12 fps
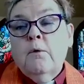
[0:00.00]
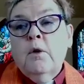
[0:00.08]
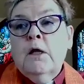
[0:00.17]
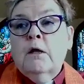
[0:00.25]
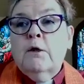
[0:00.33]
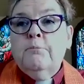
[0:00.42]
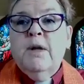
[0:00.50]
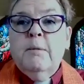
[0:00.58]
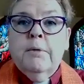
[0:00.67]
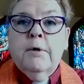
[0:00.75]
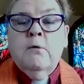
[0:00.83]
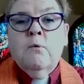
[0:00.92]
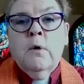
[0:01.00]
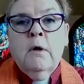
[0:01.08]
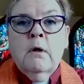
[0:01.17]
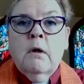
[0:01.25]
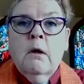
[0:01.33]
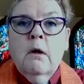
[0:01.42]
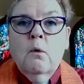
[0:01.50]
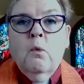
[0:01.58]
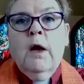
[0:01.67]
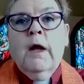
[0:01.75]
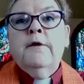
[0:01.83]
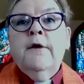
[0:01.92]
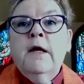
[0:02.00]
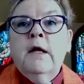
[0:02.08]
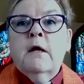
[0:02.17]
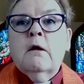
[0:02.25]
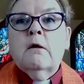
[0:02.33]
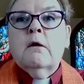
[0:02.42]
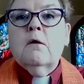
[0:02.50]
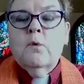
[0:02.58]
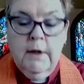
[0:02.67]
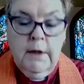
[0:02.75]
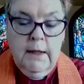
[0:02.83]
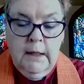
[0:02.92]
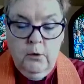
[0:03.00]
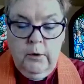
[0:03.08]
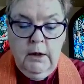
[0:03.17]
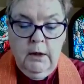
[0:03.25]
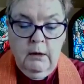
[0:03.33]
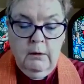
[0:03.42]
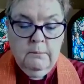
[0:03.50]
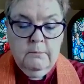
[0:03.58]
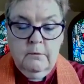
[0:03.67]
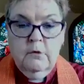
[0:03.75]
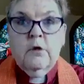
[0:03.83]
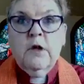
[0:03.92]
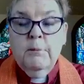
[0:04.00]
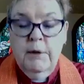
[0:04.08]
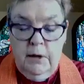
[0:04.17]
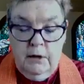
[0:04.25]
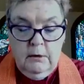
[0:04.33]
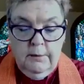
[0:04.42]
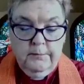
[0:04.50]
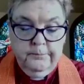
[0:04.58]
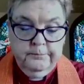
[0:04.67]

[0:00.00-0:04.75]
We look at people and wonder, why are they here? What are they doing here? Do they belong?